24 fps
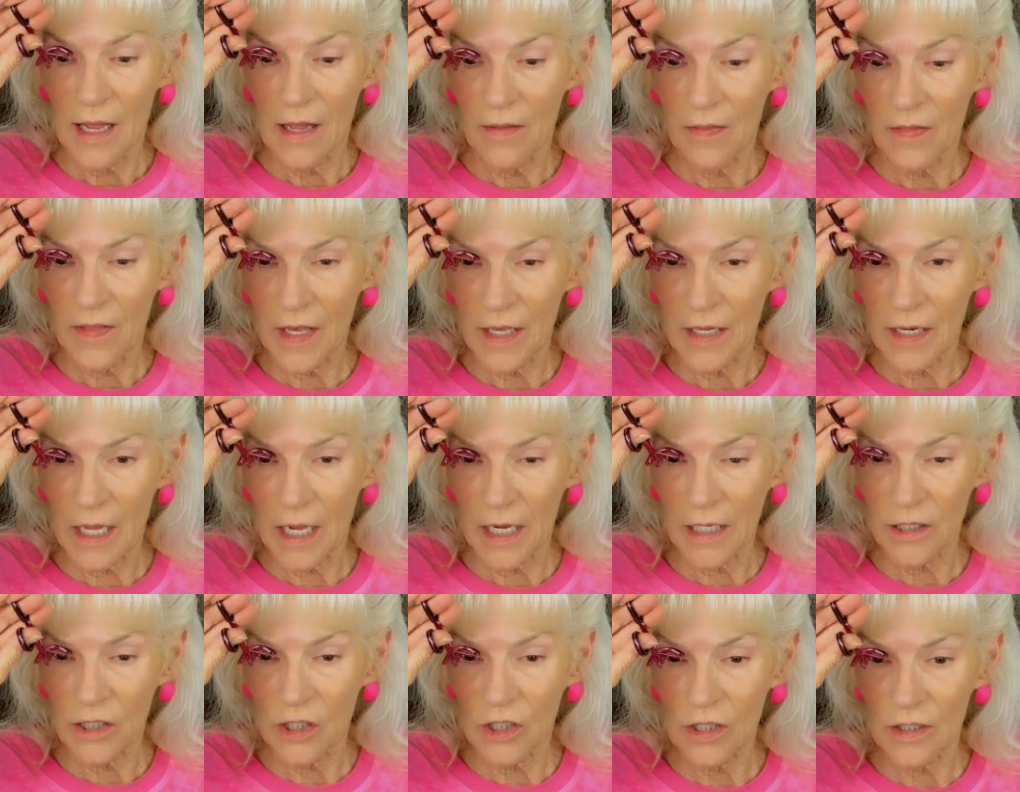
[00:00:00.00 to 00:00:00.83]
then
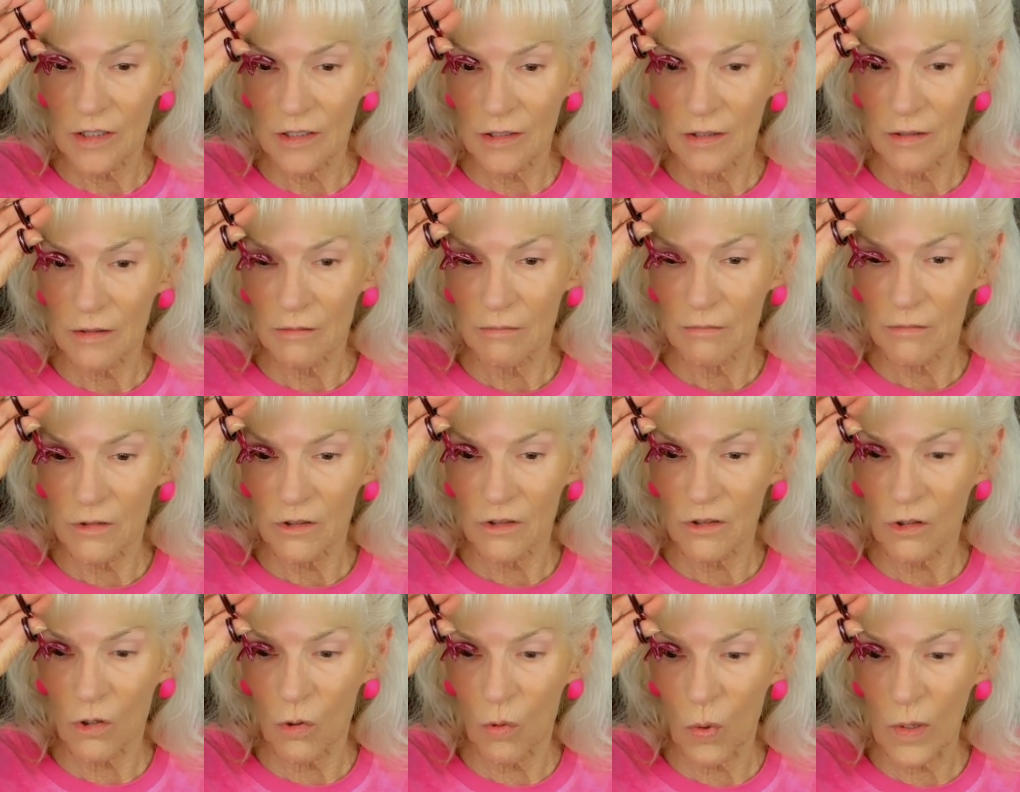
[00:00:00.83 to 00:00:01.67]
I just
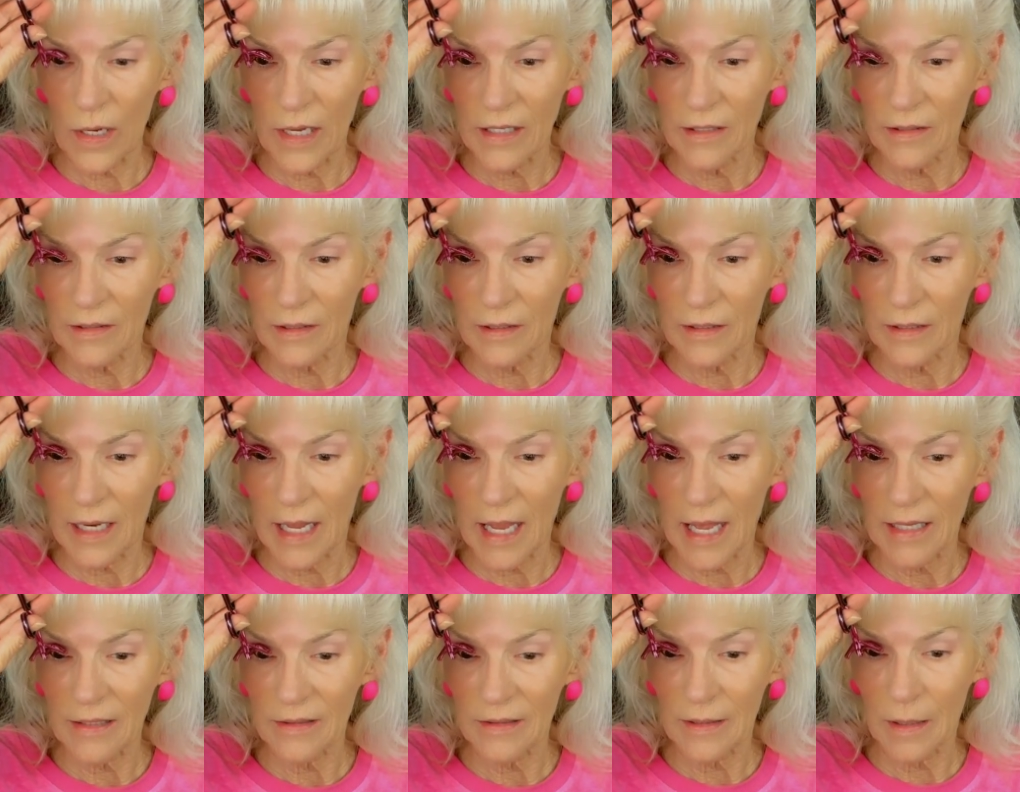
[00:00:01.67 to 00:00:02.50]
squeeze it
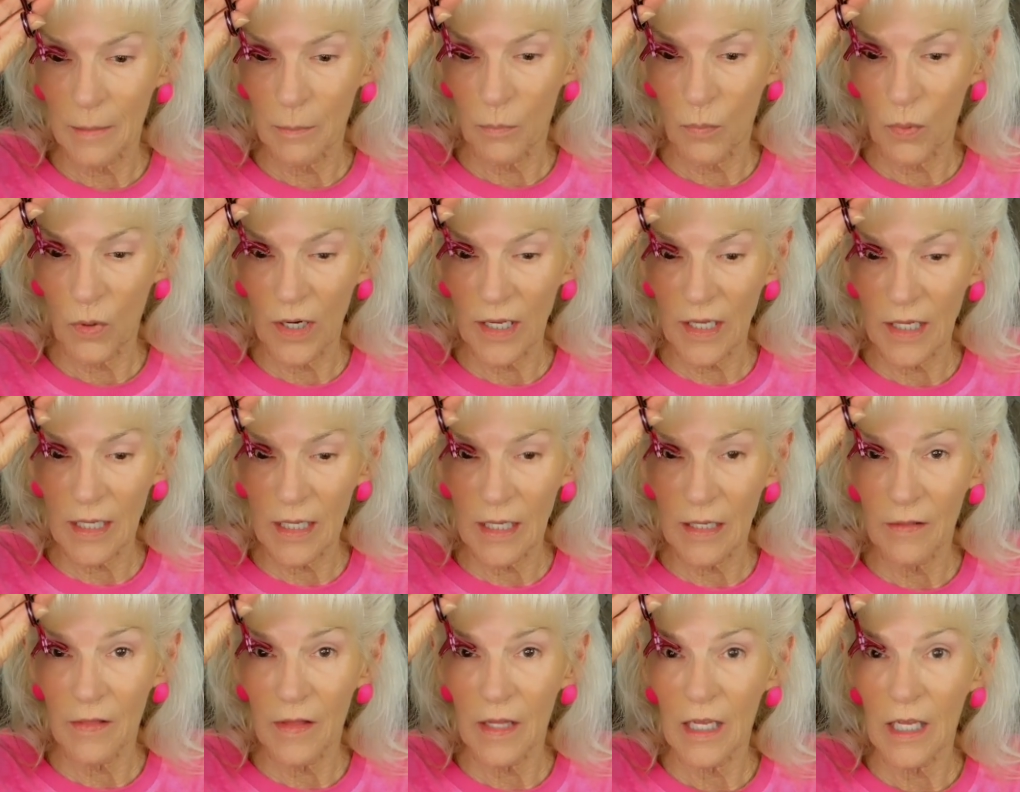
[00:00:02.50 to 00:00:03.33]
as I'm
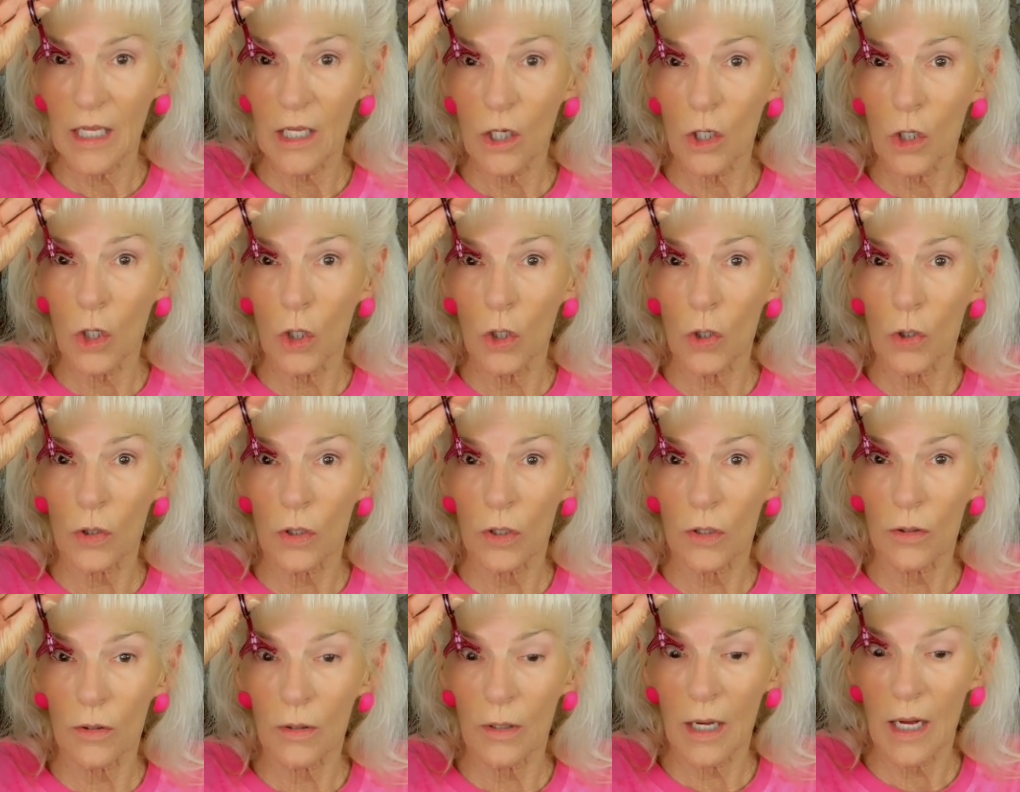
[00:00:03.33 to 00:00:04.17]
bringing the
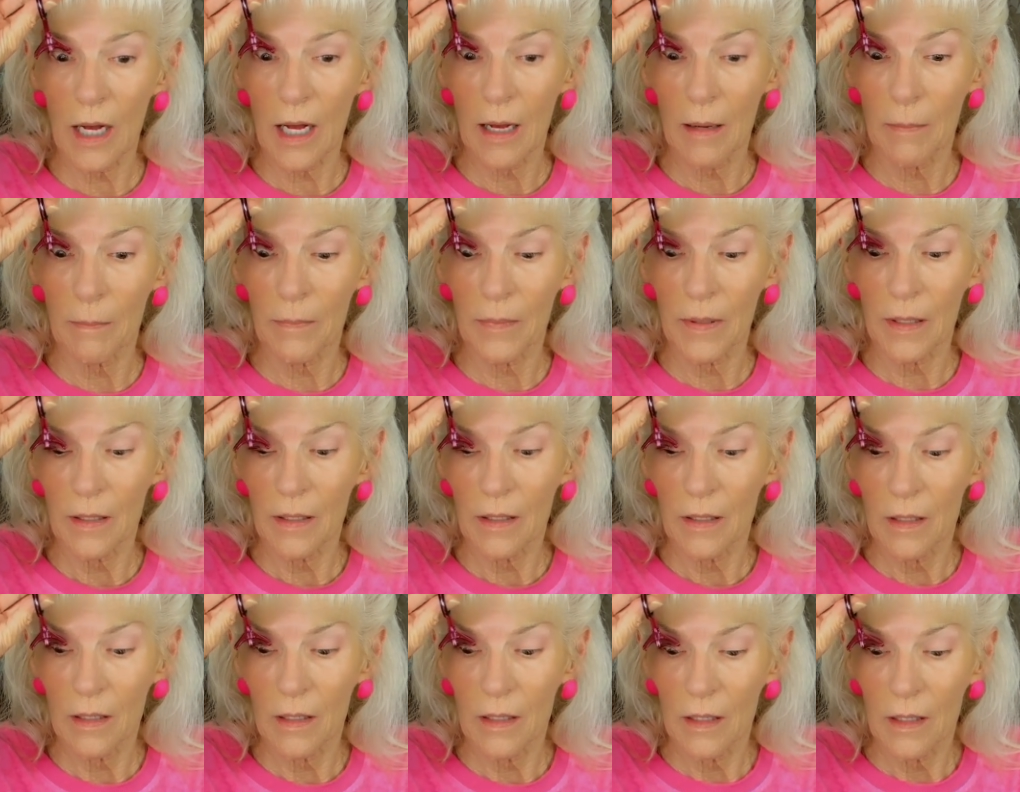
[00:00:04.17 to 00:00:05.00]
curler up.
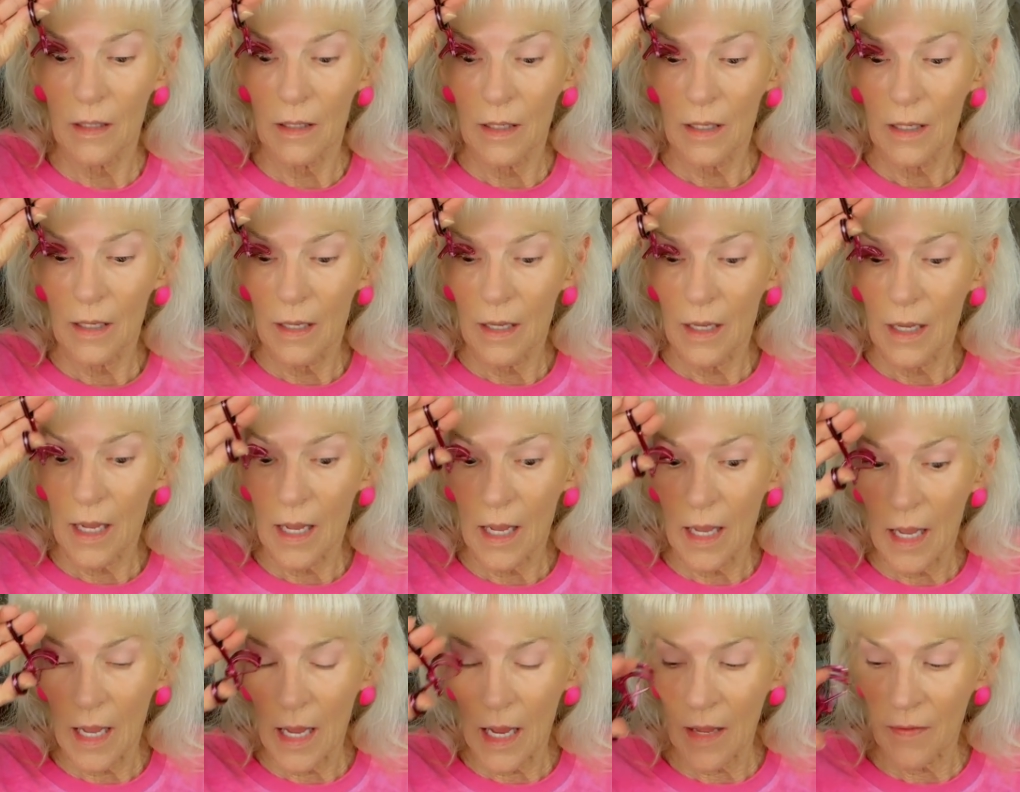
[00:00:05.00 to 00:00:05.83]

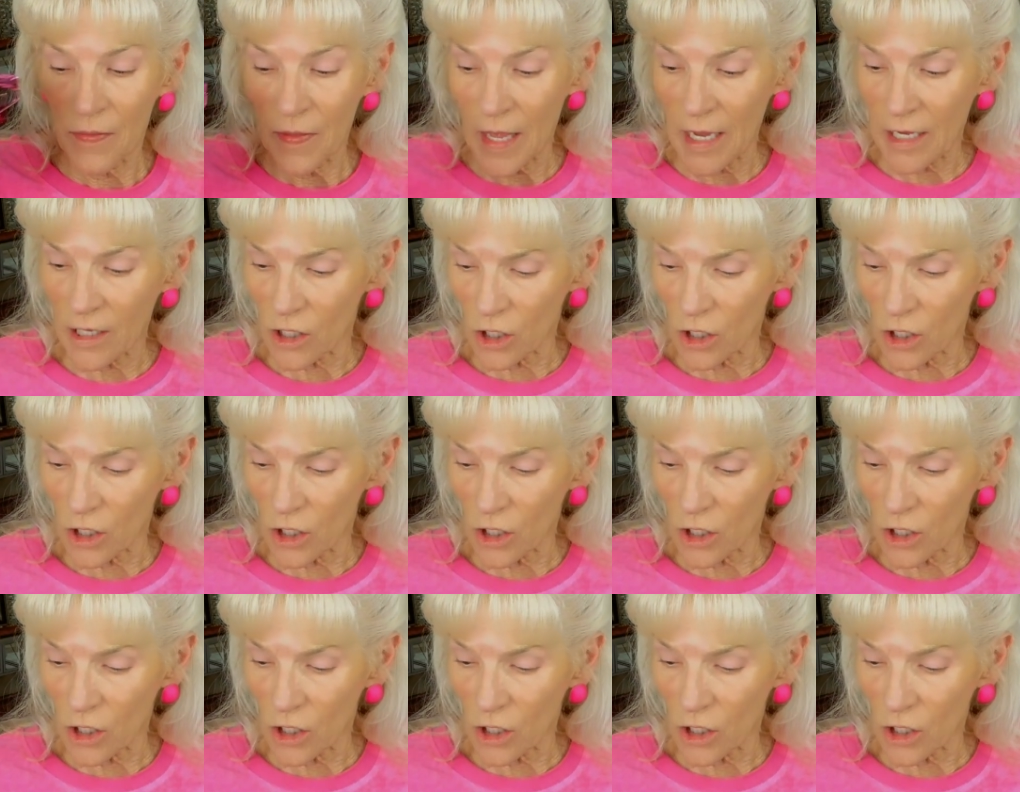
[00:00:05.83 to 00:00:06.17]
And that